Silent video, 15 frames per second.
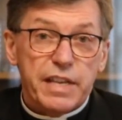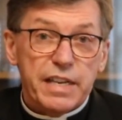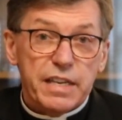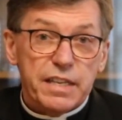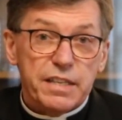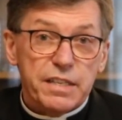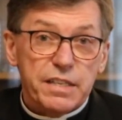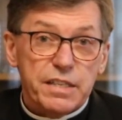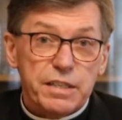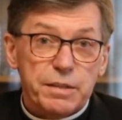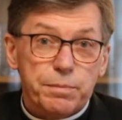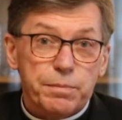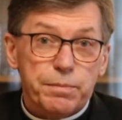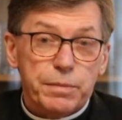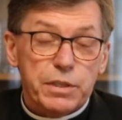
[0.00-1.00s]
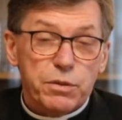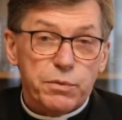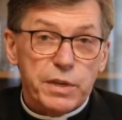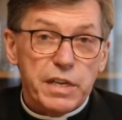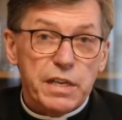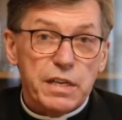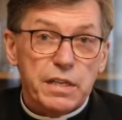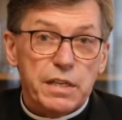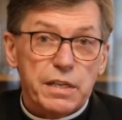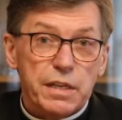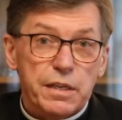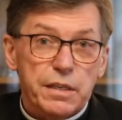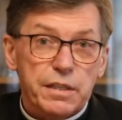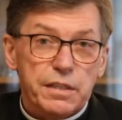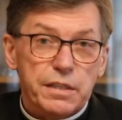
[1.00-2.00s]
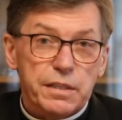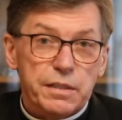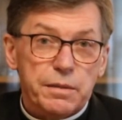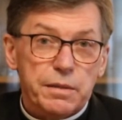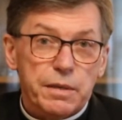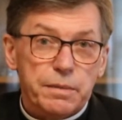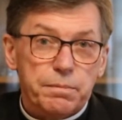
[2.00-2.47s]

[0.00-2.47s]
that is between the